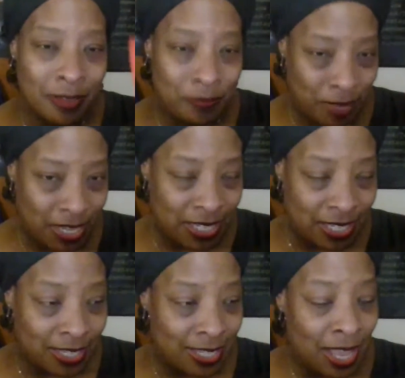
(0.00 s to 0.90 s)

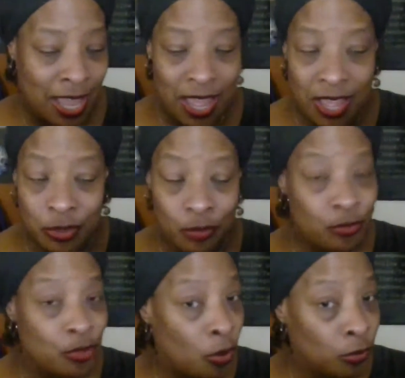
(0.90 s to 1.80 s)
pieces. You
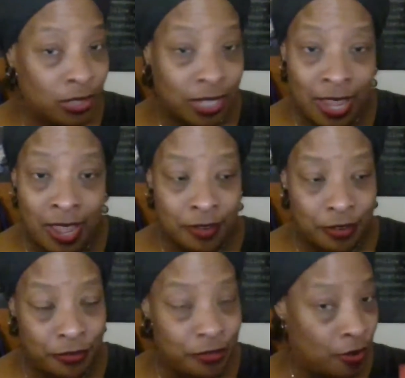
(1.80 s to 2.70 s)
don't
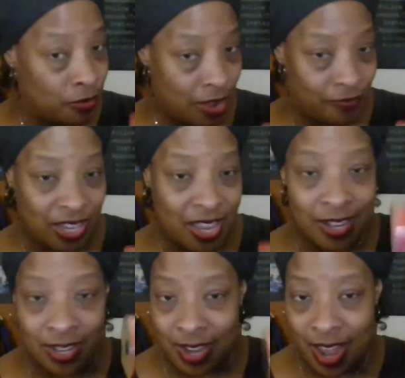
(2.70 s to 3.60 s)
have to
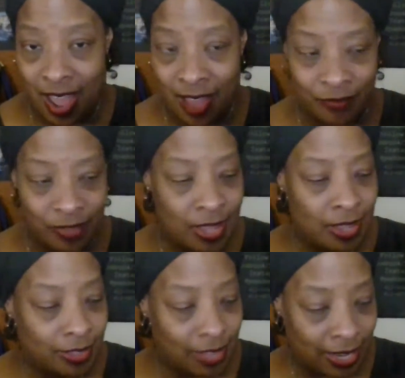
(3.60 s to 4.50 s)
cut it in half
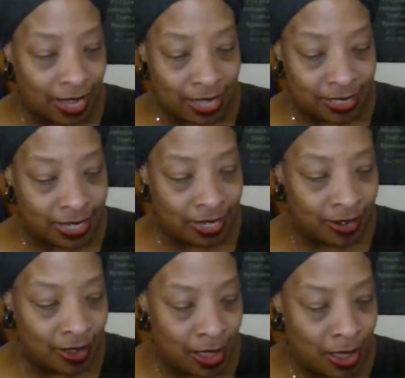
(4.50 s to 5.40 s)
like I
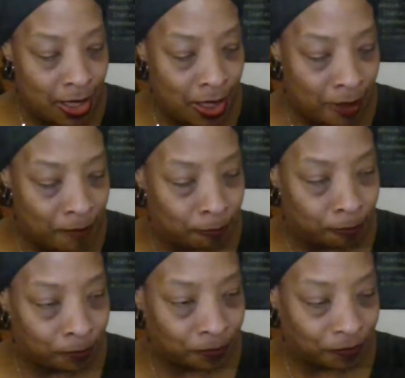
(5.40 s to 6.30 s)
did.
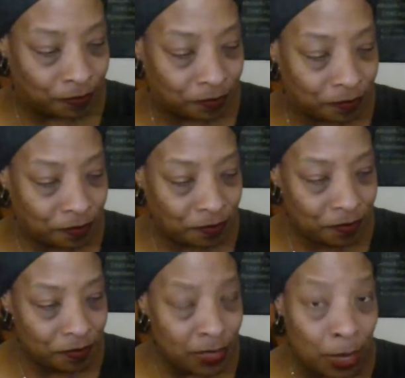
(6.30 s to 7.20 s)

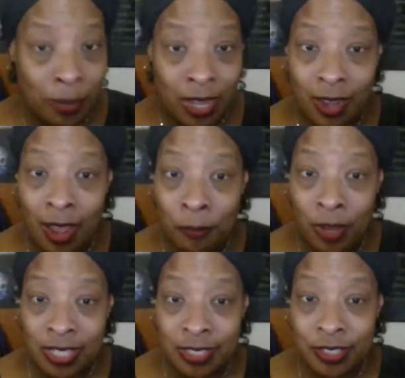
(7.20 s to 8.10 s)
But I
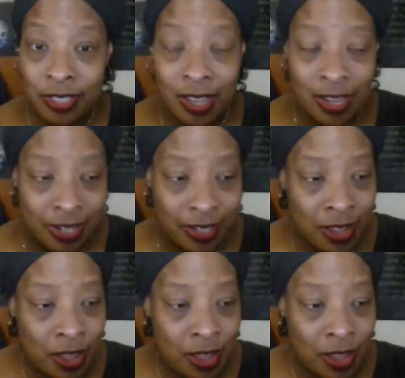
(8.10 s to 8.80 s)
wanted to kind of